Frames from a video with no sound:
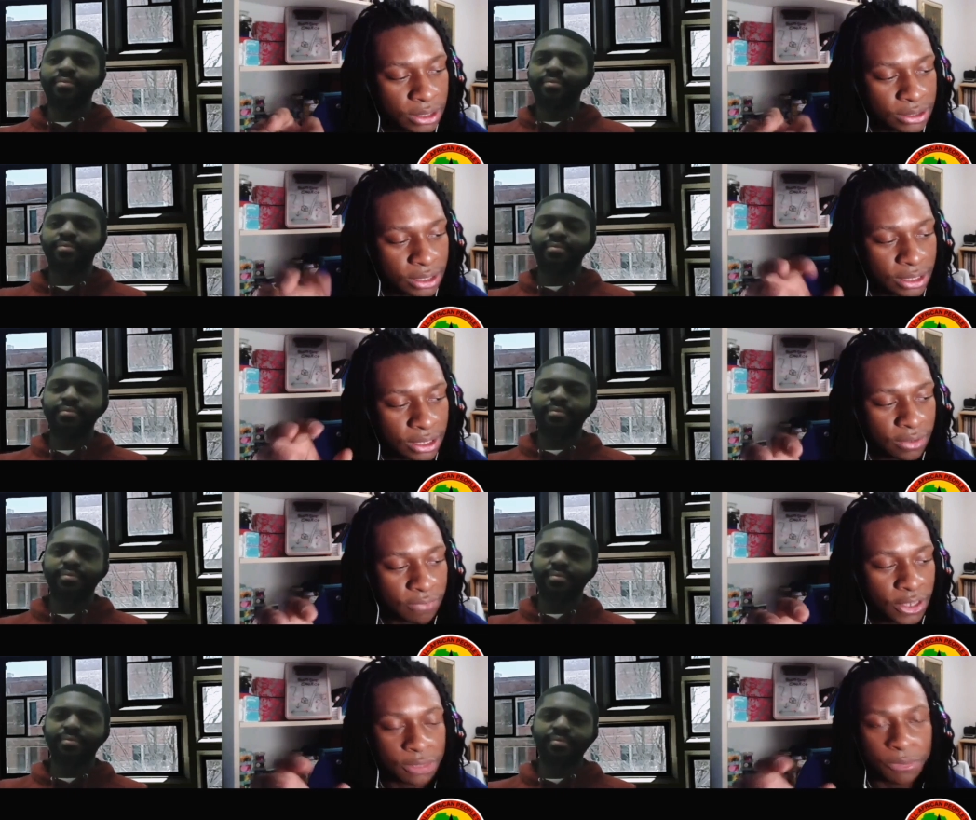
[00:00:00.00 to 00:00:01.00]
Speaker 1: they give as
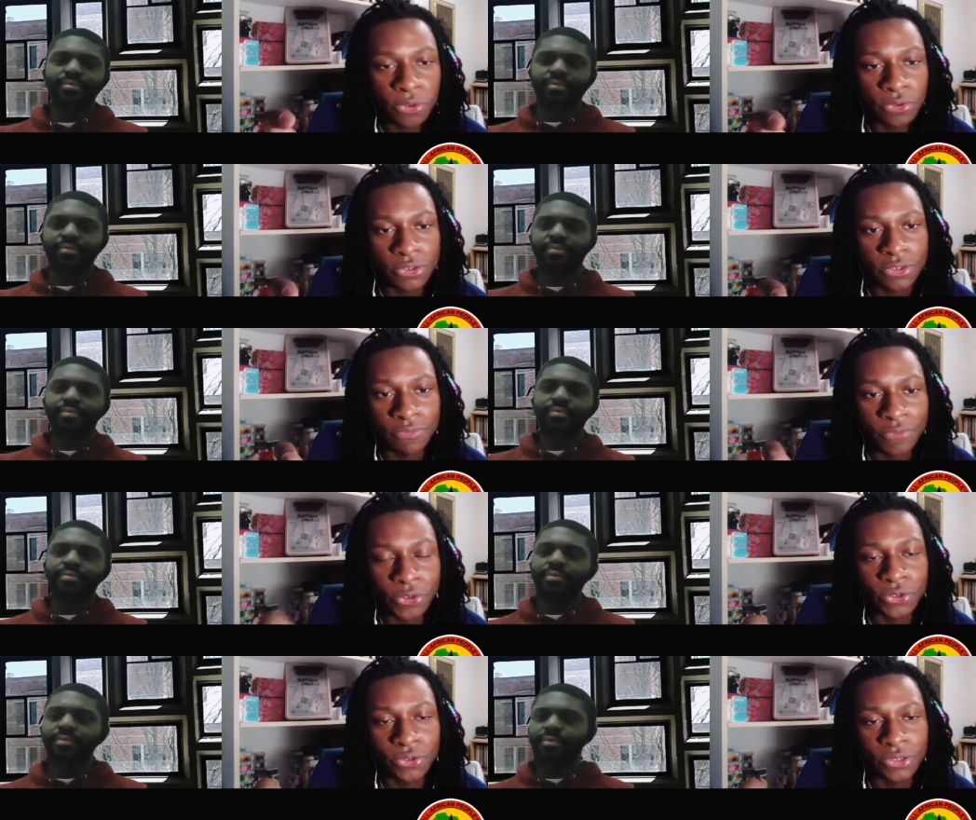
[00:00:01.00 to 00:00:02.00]
opposed to the
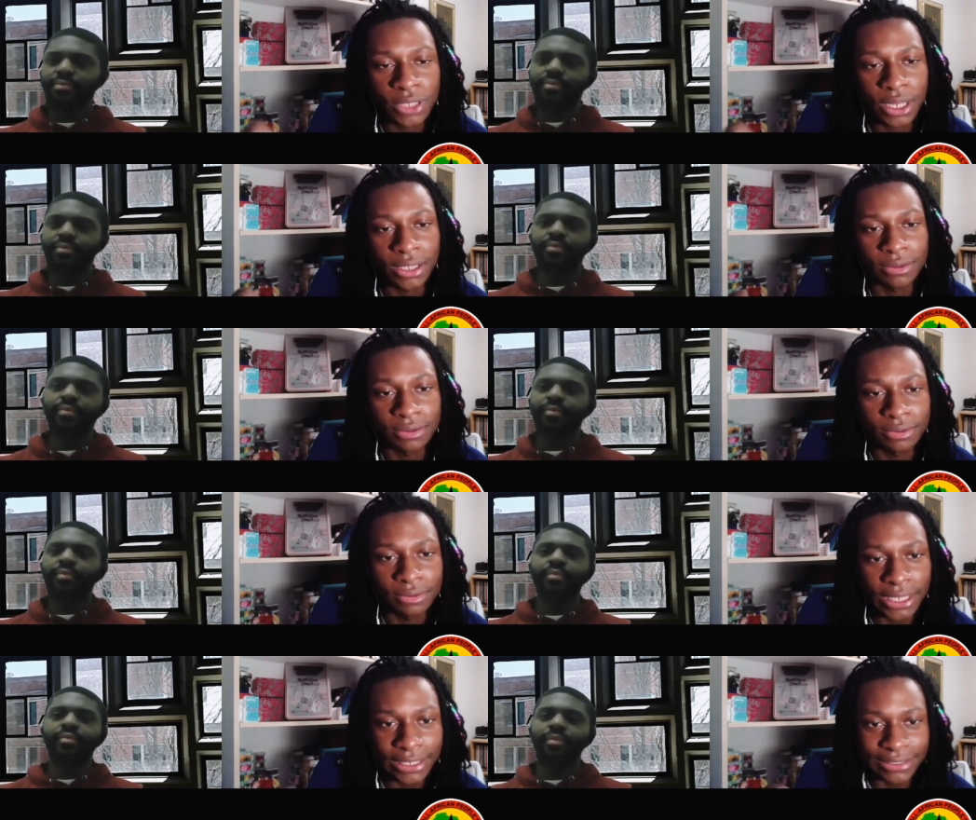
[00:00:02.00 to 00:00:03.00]
virtues that
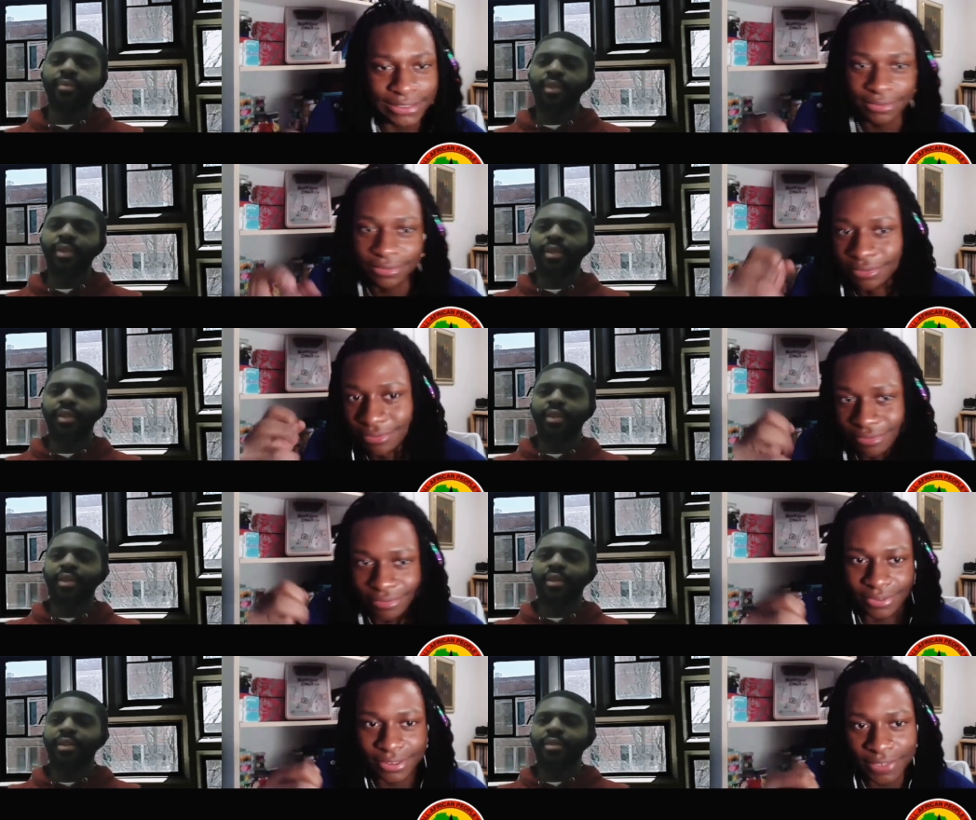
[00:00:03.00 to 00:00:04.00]
they
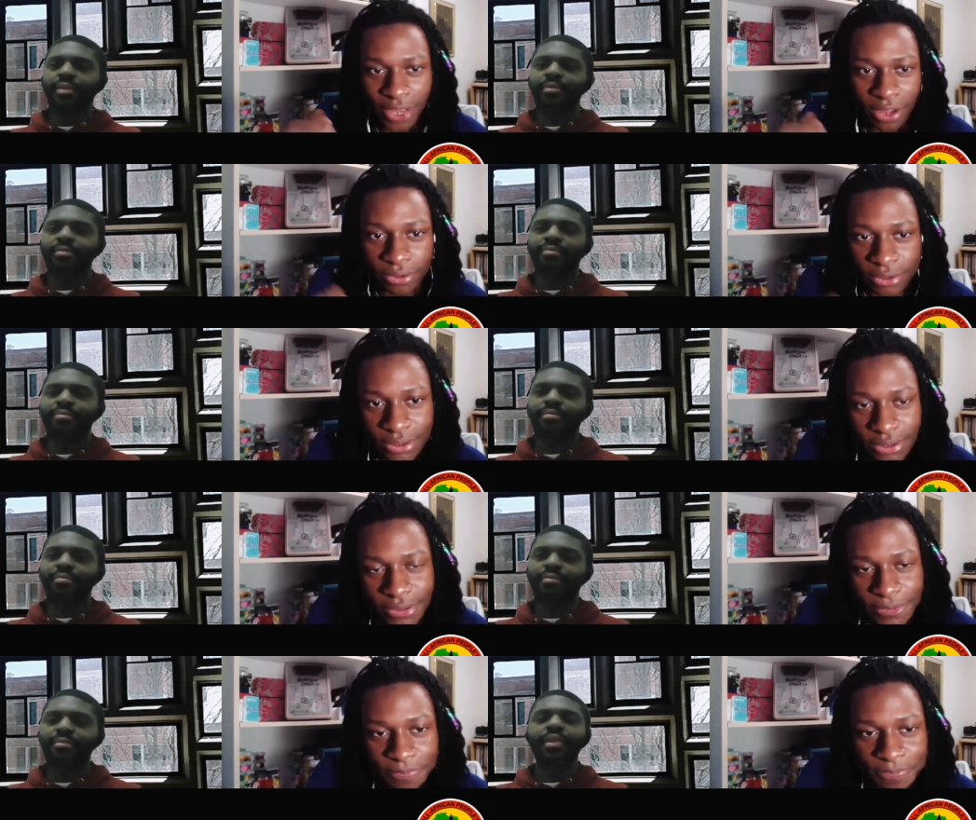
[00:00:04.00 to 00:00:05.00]
leave out
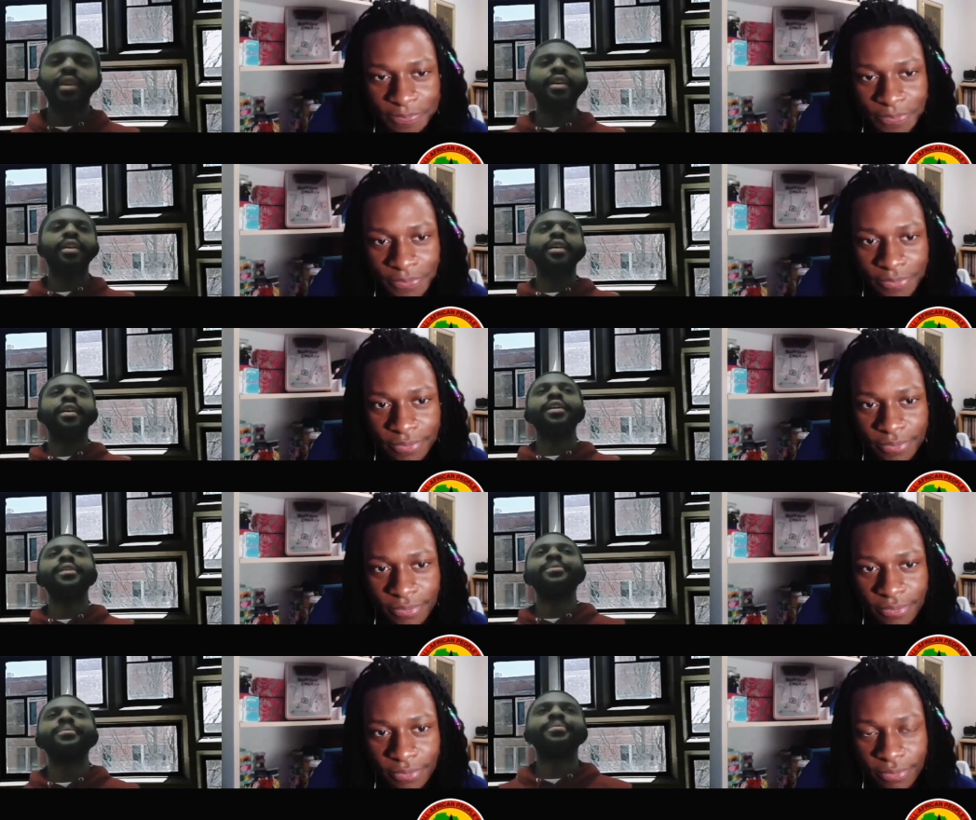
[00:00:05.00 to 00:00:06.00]

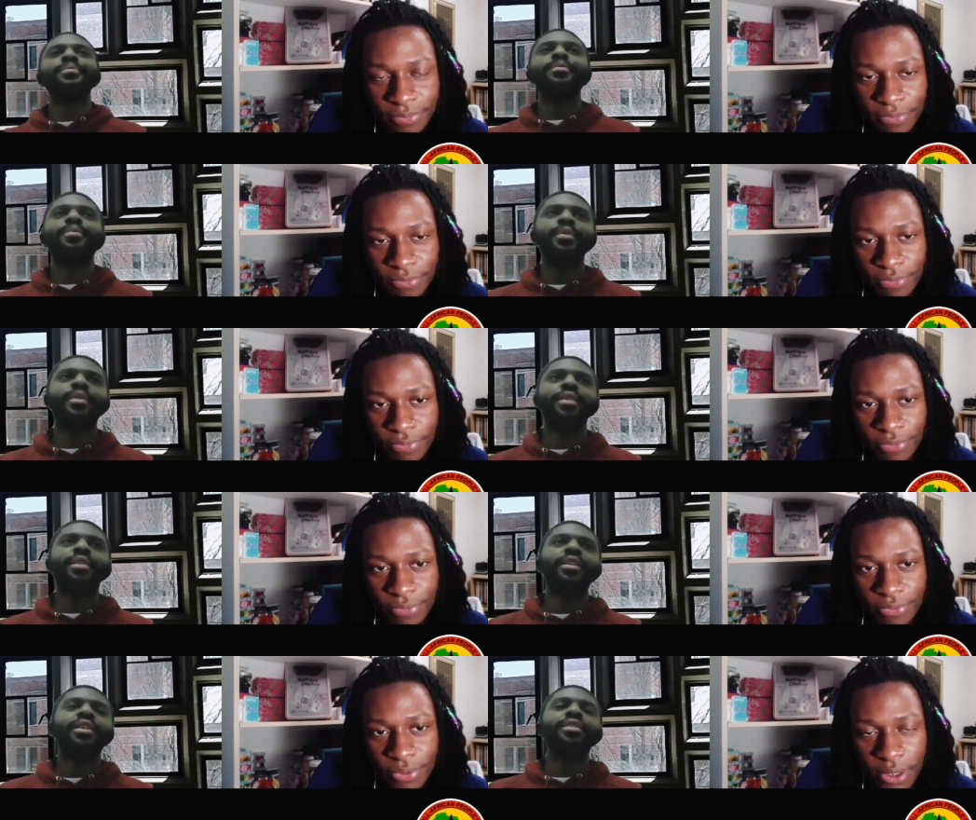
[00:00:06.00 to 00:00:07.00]
Speaker 2: um
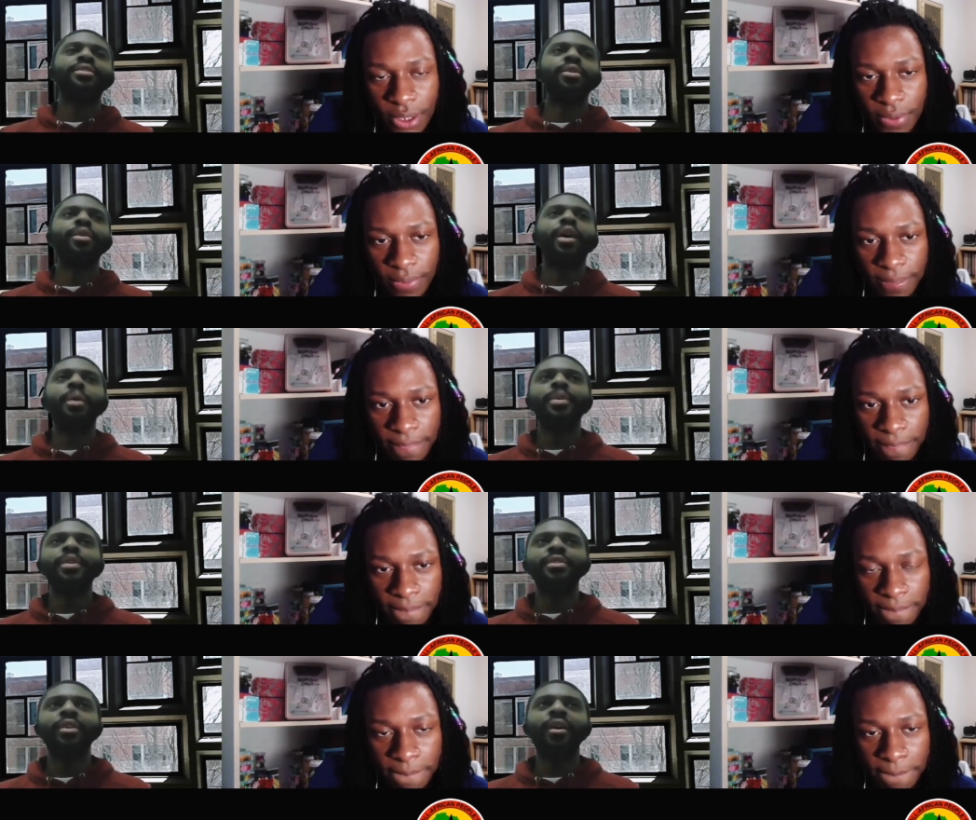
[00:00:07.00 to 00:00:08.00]
so i'm gonna
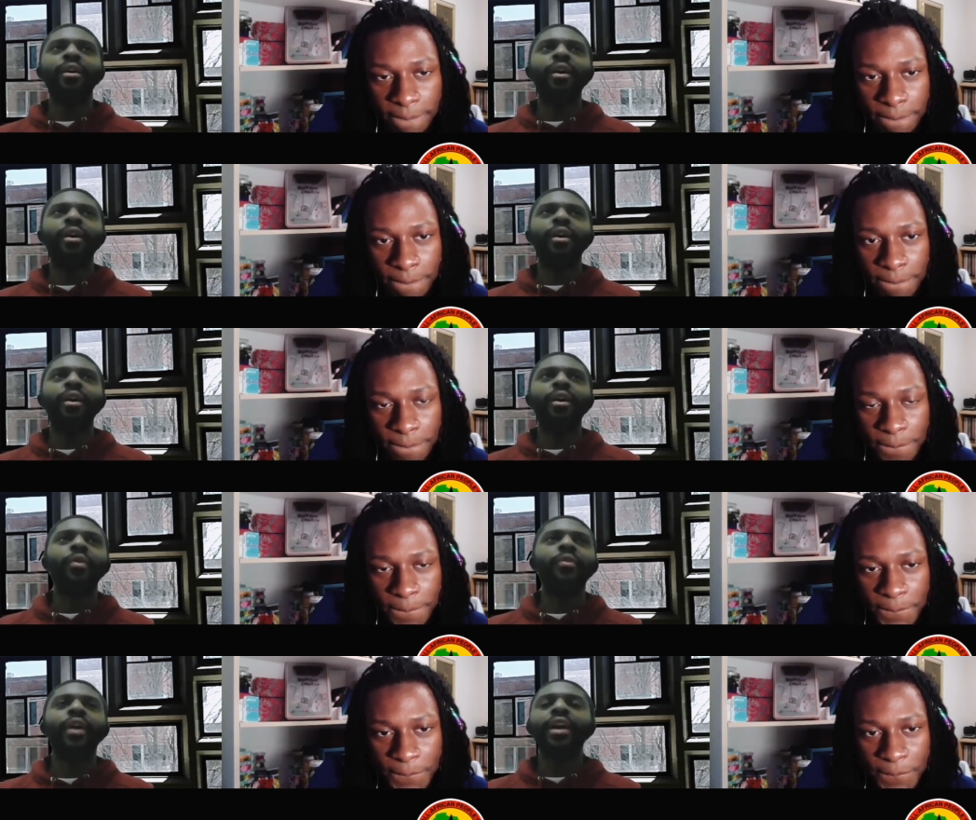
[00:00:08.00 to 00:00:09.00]
start off with
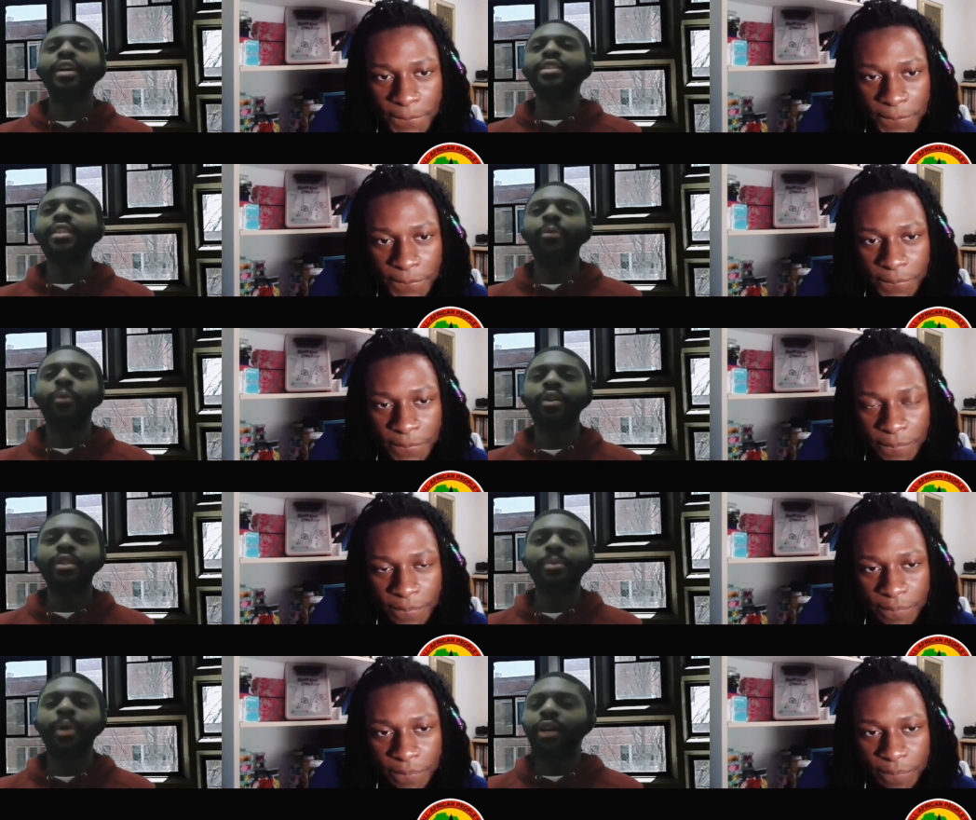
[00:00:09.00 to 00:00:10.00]
i guess like one of the
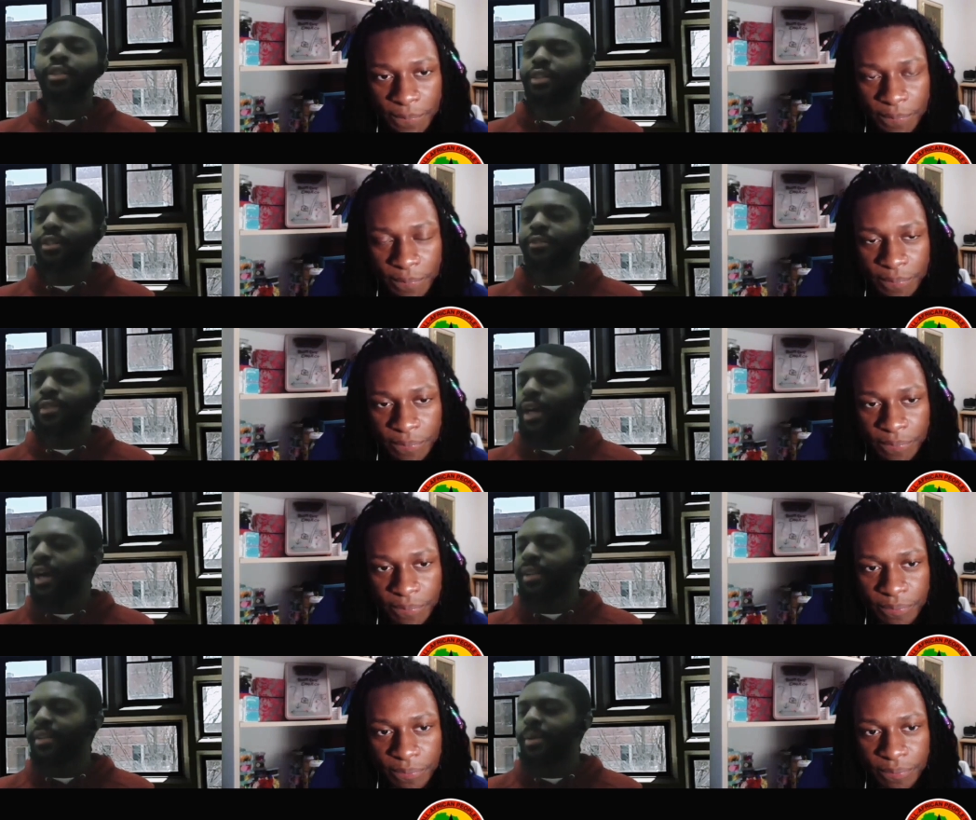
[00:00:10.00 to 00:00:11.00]
positives that
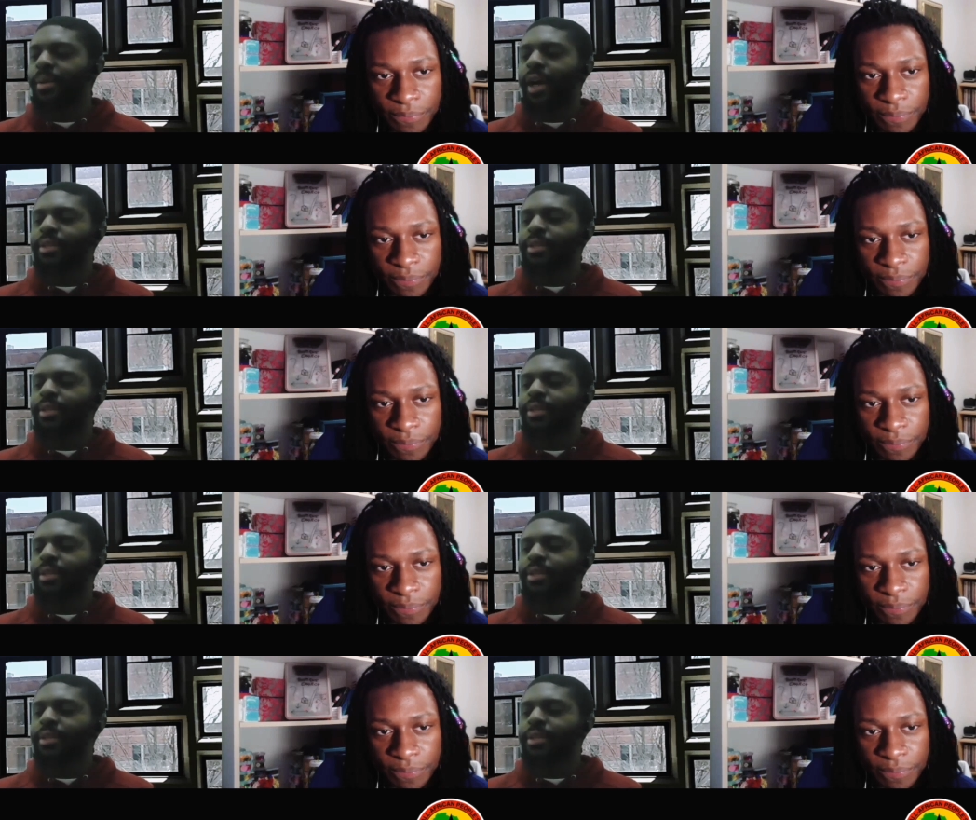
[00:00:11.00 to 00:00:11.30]
the mass